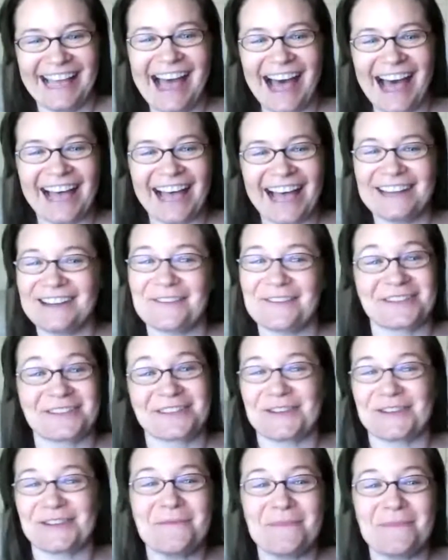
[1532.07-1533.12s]
I know
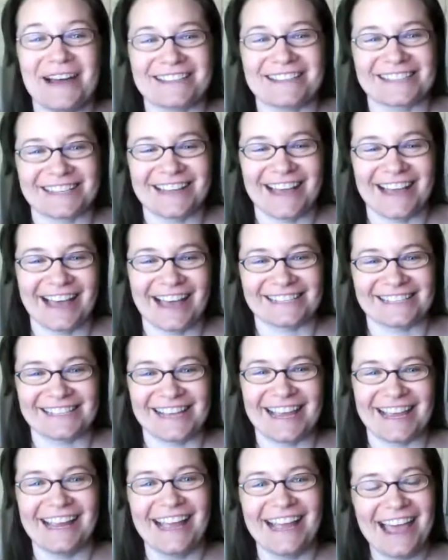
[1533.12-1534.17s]
so much. I know how to
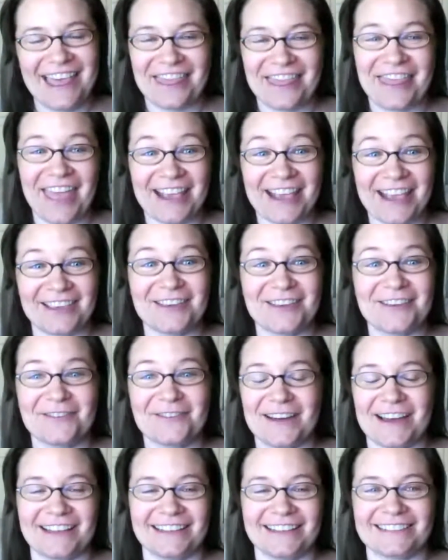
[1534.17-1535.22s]
say thank you,
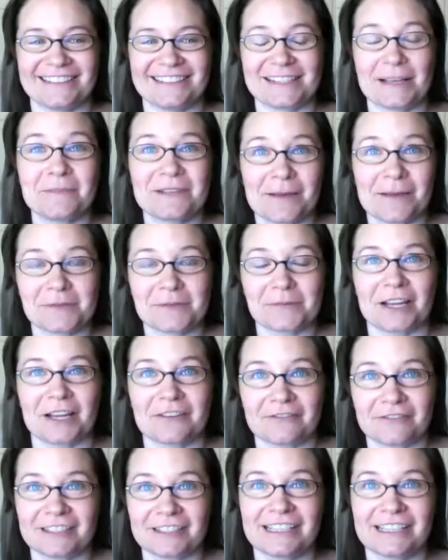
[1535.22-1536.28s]
and sometimes when I
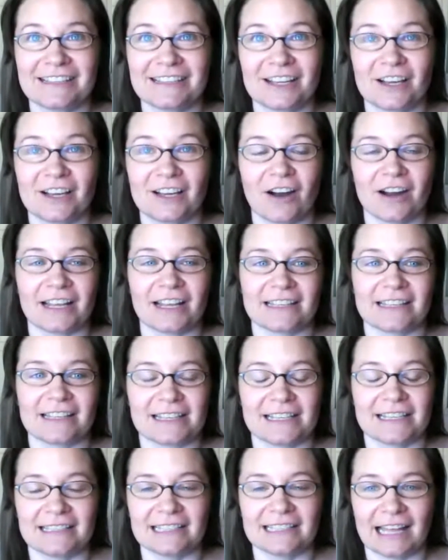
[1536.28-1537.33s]
really think hard, I can say
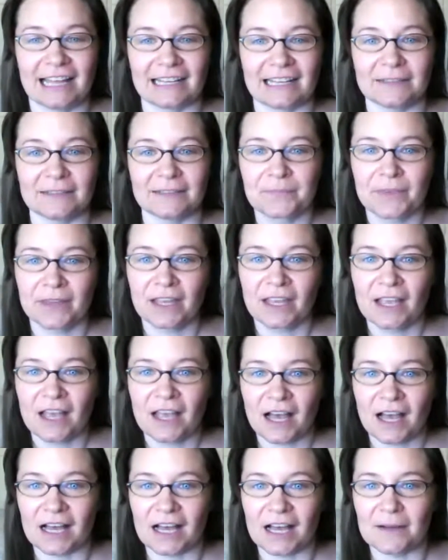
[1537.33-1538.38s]
de nada.
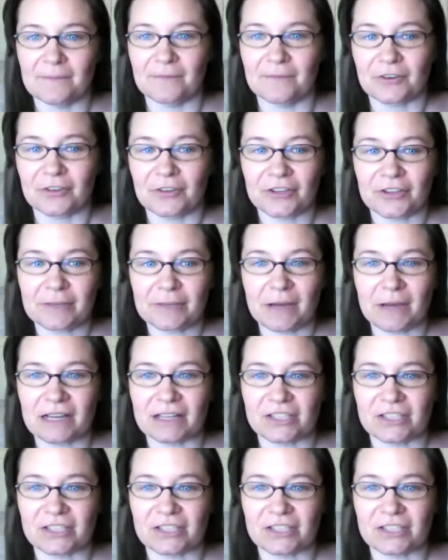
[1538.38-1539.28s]
For 30 bucks, you